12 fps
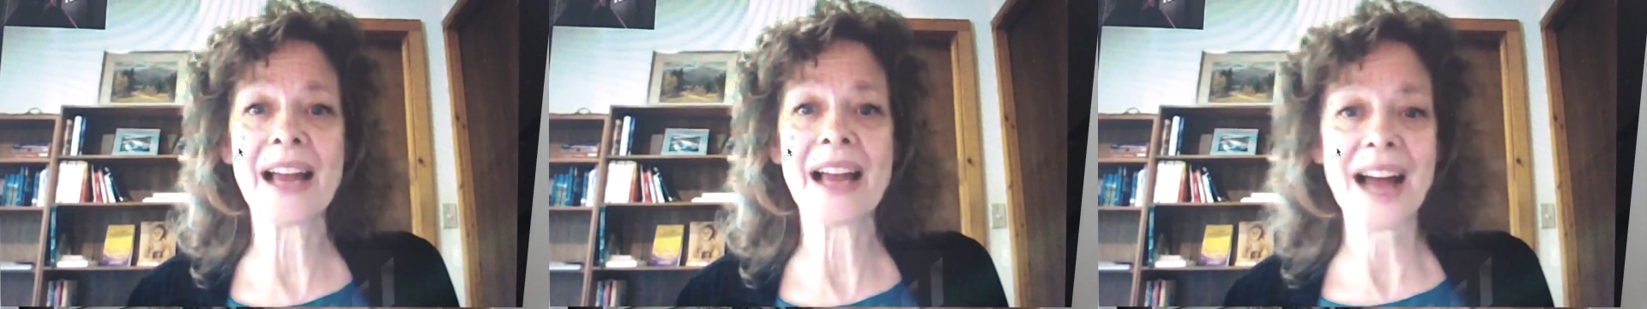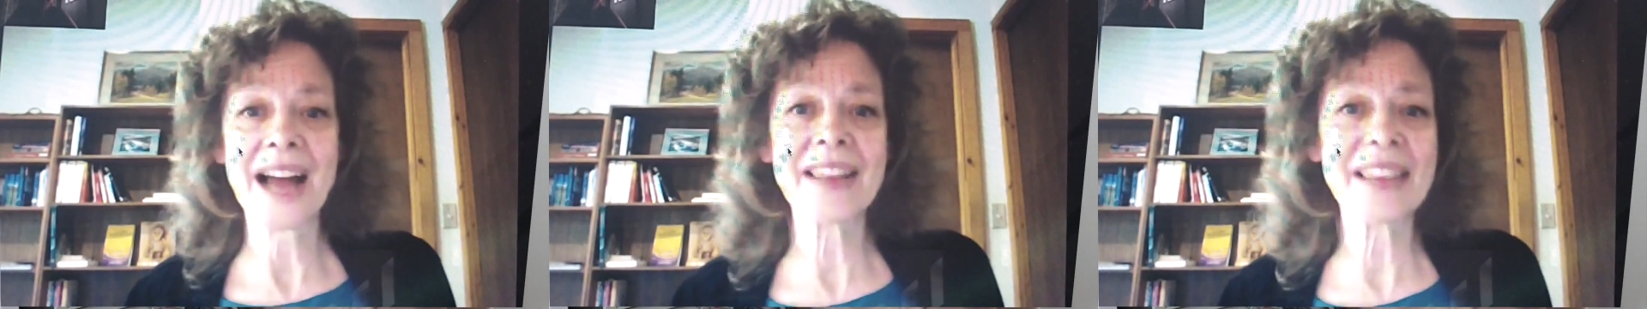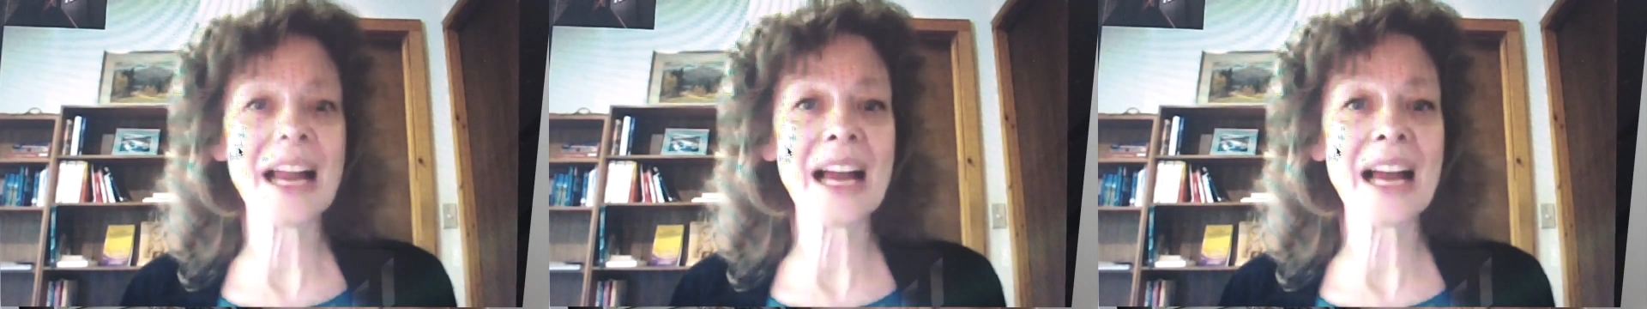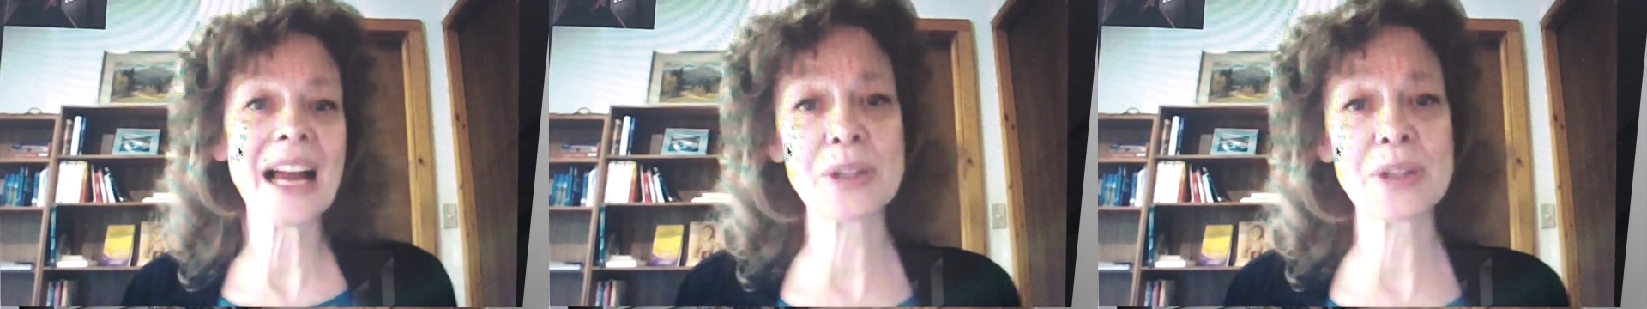I think
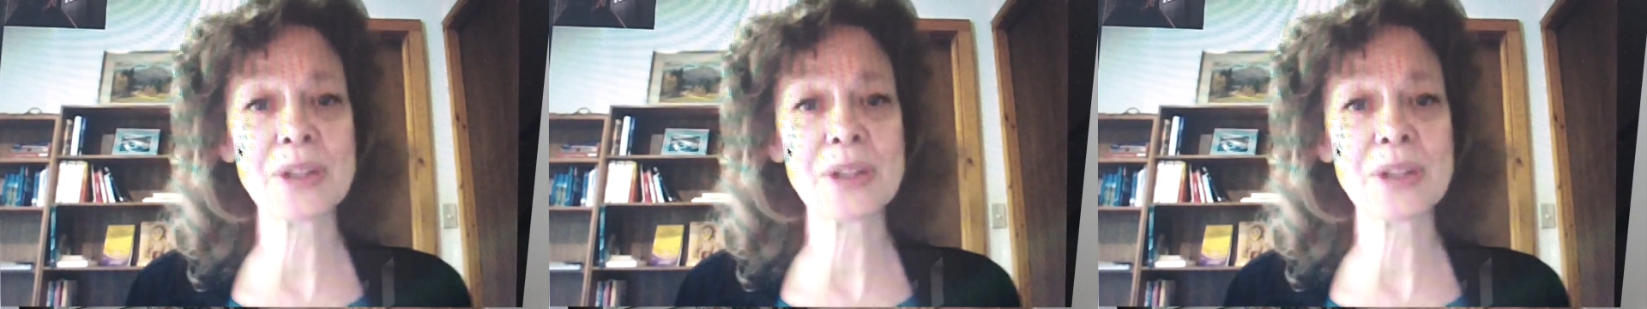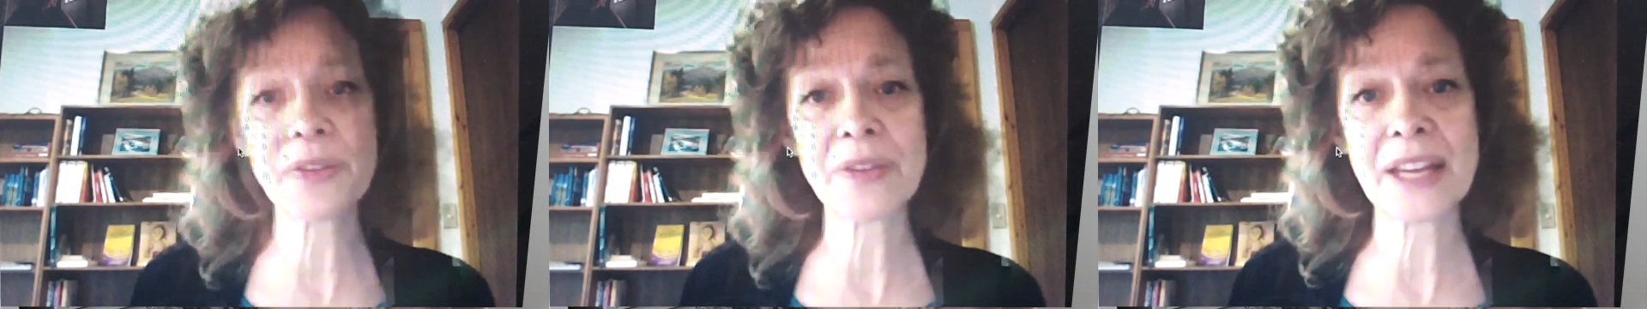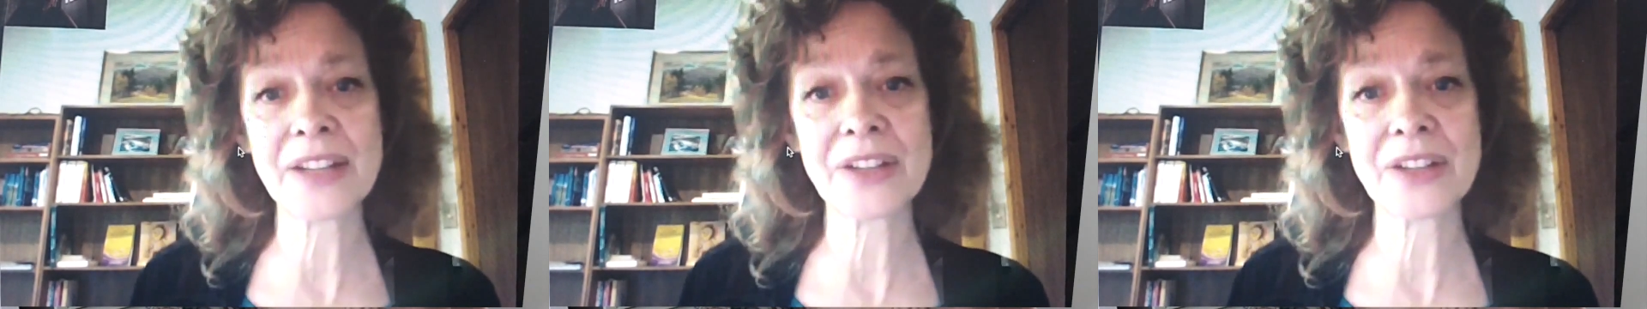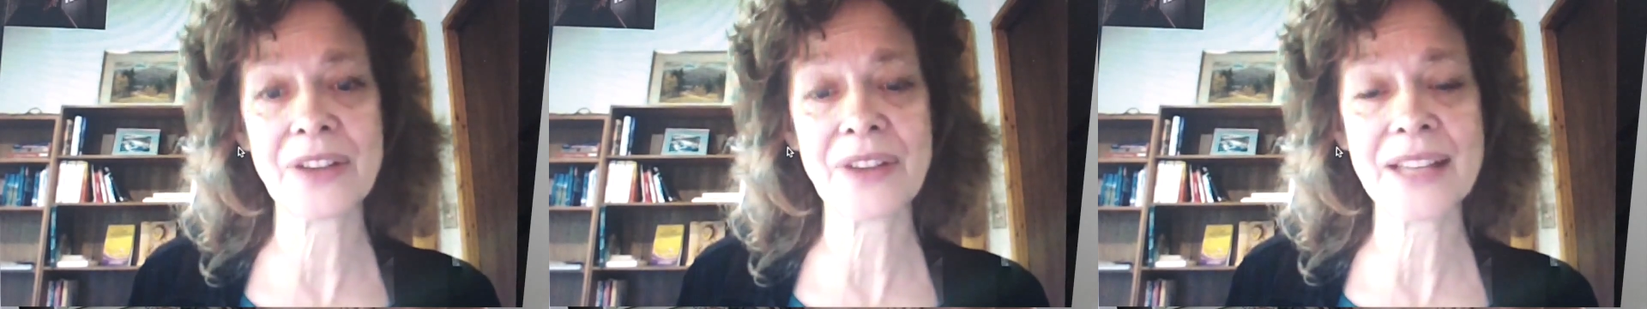I was so motivated to
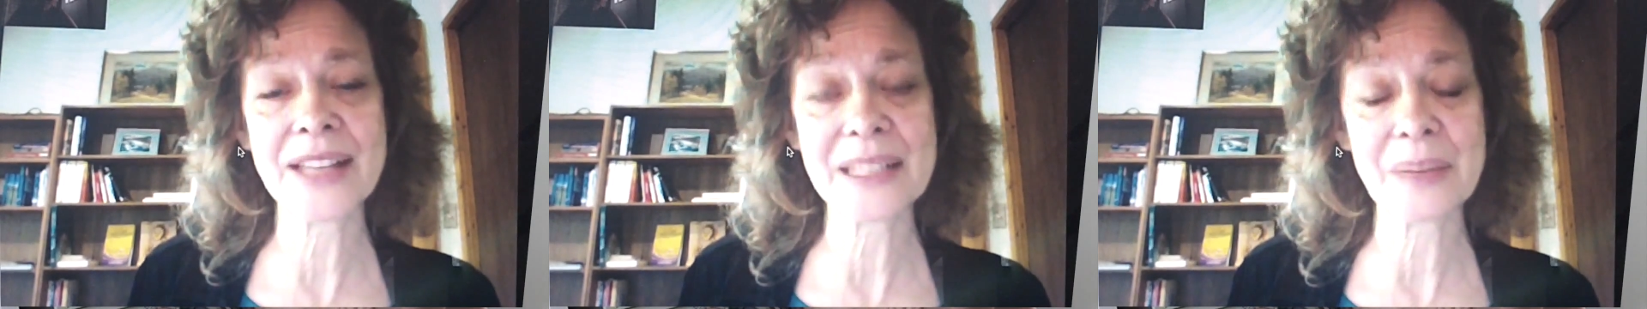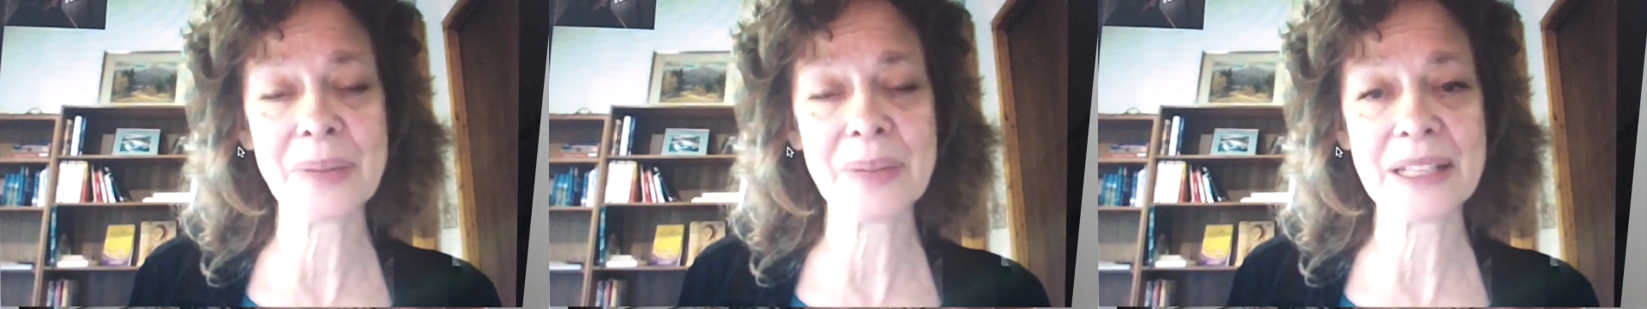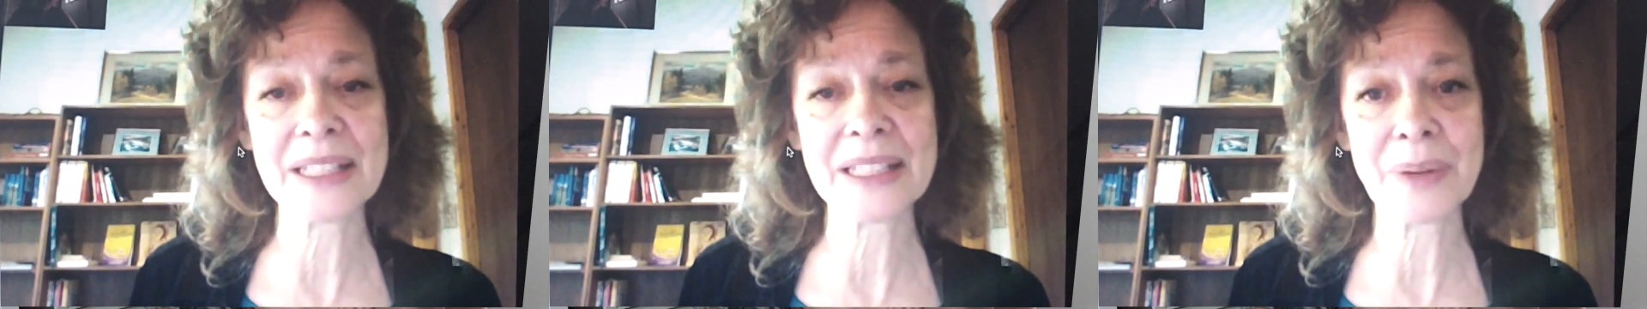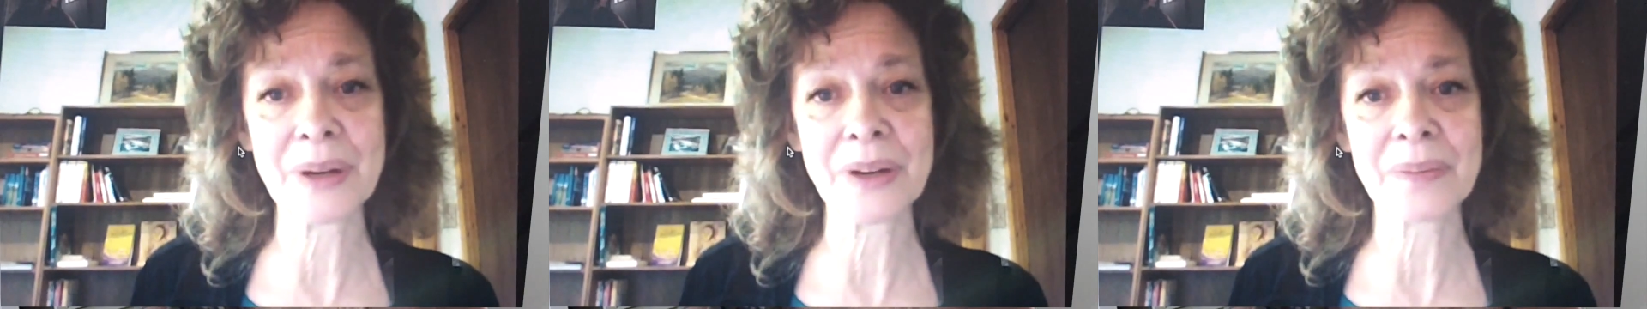find something
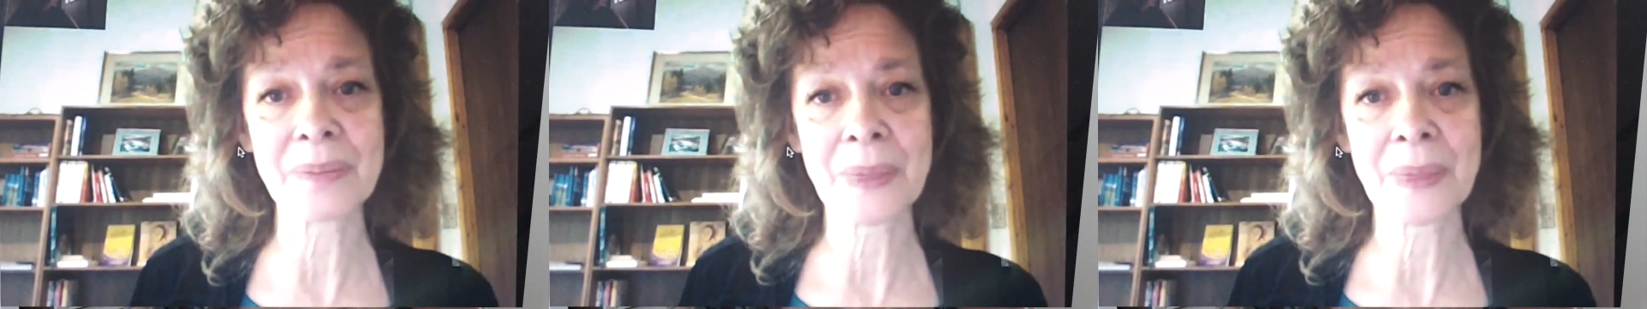deeper.